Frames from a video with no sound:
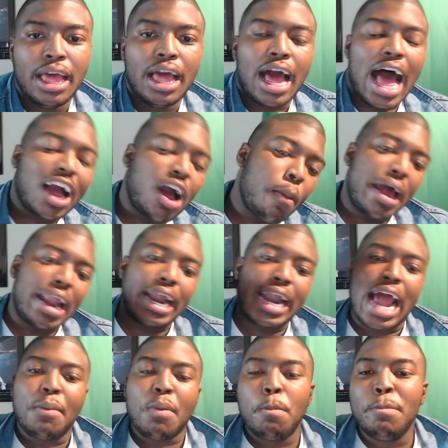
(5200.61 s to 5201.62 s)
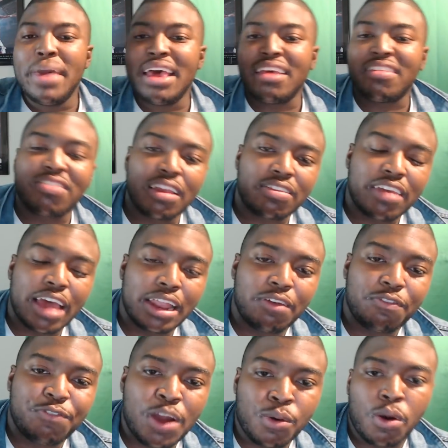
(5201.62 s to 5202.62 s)
I go by the name of Mr.
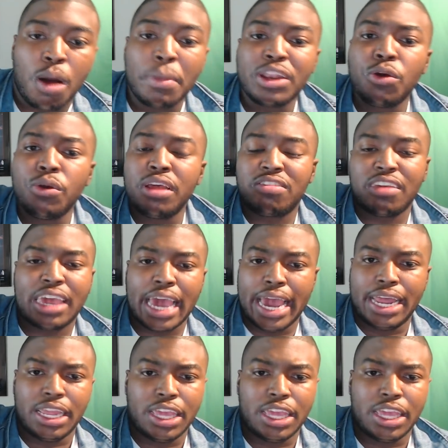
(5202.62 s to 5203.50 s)
Taliaferro. I'm going to do this again.